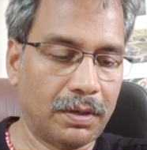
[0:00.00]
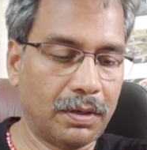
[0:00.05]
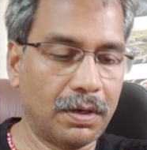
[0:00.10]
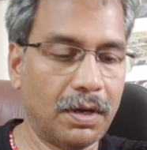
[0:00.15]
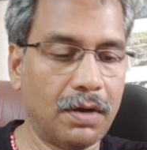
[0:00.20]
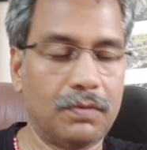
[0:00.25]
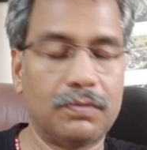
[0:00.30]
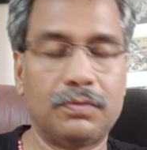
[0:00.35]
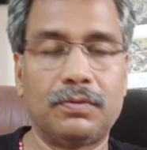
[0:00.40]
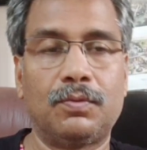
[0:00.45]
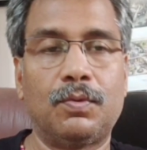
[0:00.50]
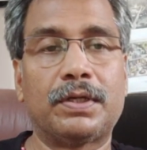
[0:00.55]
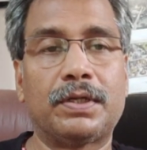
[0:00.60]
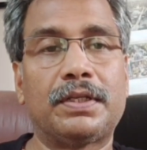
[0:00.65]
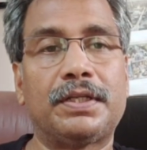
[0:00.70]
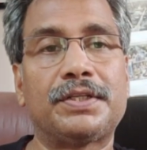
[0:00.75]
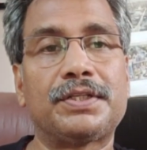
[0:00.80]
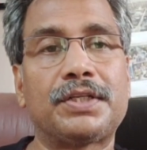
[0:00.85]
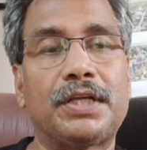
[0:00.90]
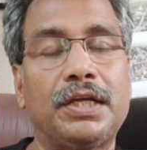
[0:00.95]
Now, what
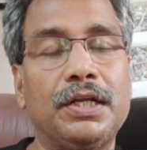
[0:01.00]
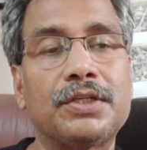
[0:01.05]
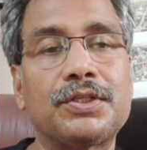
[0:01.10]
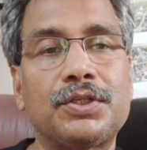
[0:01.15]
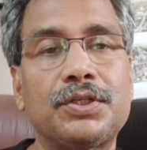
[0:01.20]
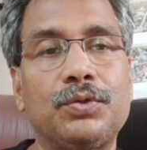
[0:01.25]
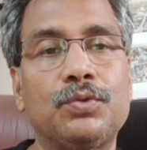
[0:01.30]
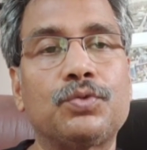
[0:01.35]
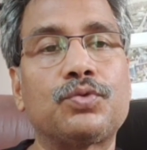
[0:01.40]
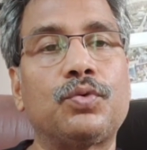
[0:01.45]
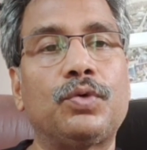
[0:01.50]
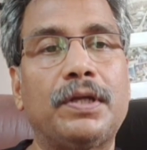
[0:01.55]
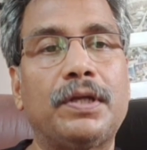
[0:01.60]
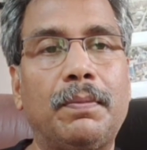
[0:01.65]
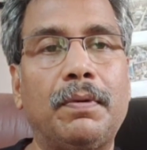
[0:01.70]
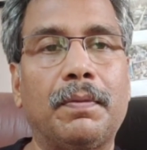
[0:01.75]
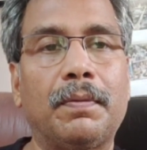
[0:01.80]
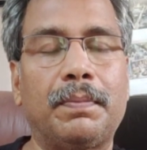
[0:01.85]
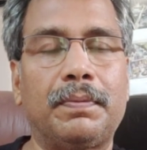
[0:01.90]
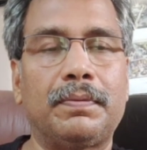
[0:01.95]
are the skills you should
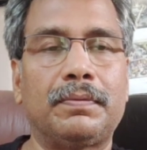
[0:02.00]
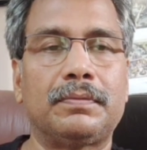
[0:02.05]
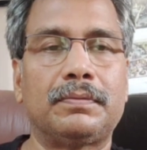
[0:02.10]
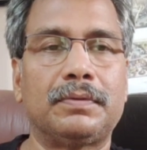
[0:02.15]
develop?